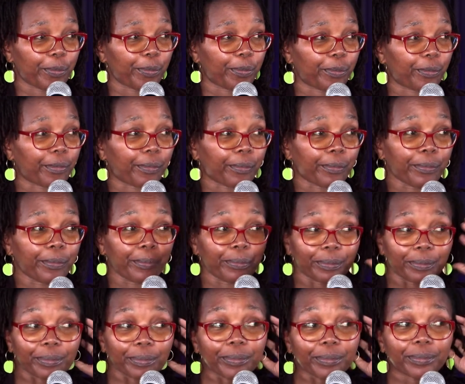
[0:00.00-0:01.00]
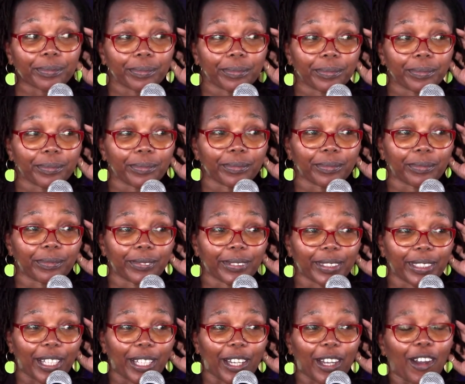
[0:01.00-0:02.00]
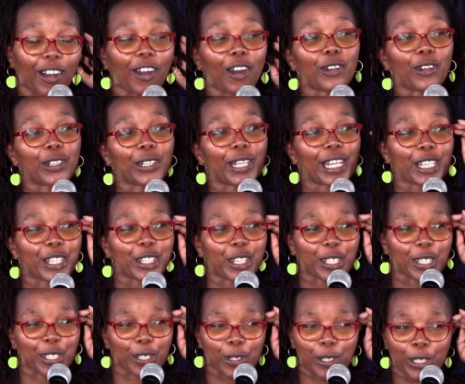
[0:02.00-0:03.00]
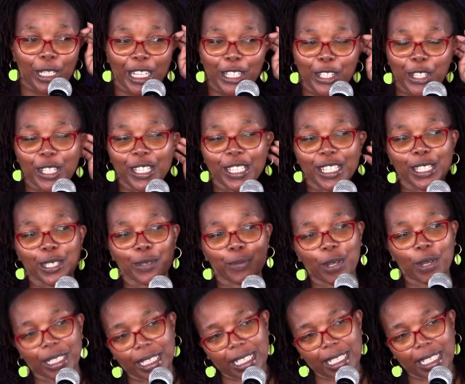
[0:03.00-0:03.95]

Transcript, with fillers: Hmm? Oh, ululations. Ululations is what?